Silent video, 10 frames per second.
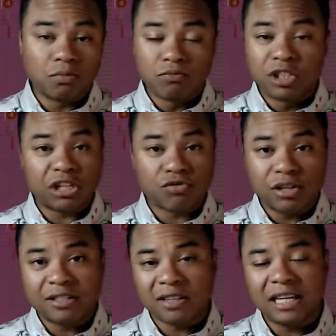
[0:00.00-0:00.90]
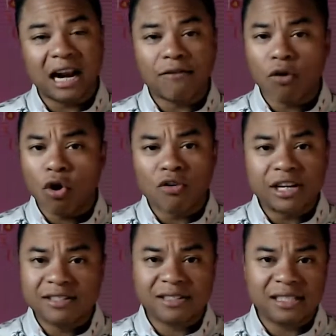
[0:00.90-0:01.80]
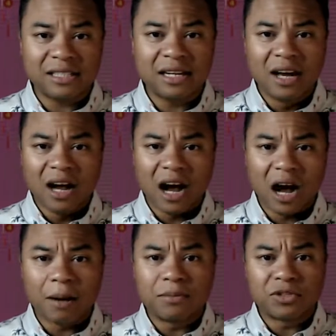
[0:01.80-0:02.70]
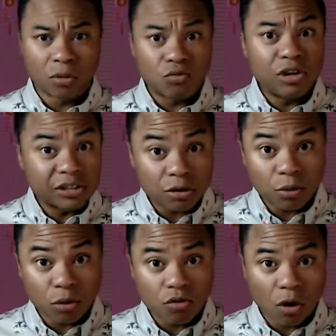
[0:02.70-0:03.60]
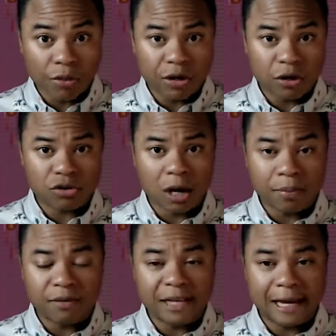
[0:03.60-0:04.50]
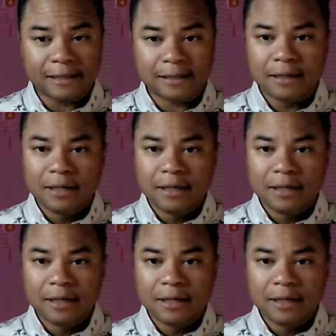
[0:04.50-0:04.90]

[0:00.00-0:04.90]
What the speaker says: just recently, and I've already seen some reasonable growth in those couple of days.